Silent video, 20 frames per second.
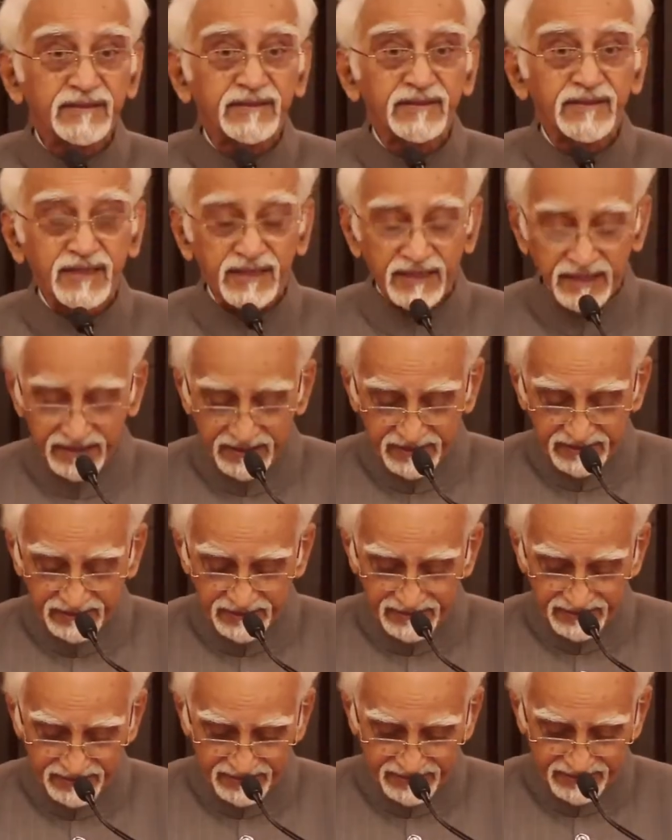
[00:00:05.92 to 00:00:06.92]
The
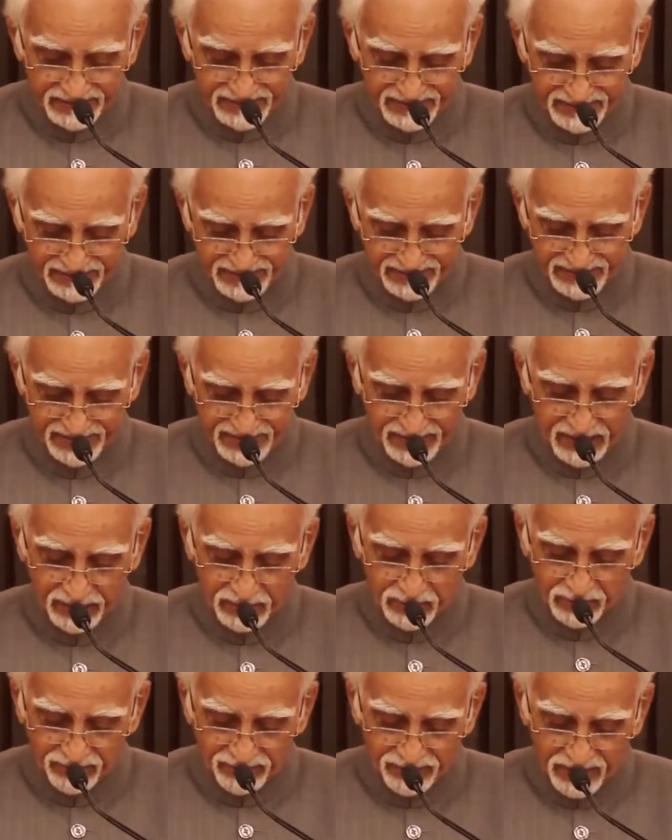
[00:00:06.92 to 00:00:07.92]

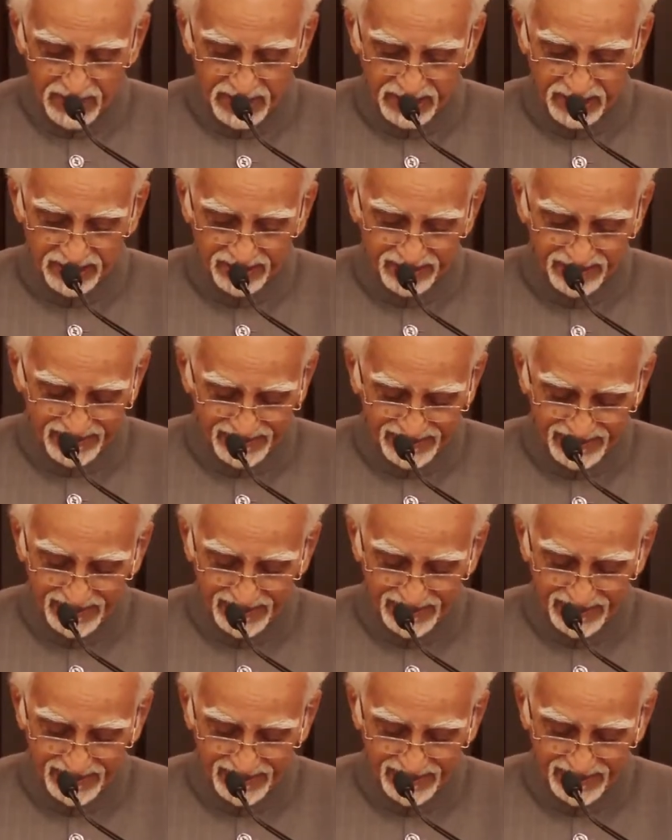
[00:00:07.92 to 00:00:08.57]
title of my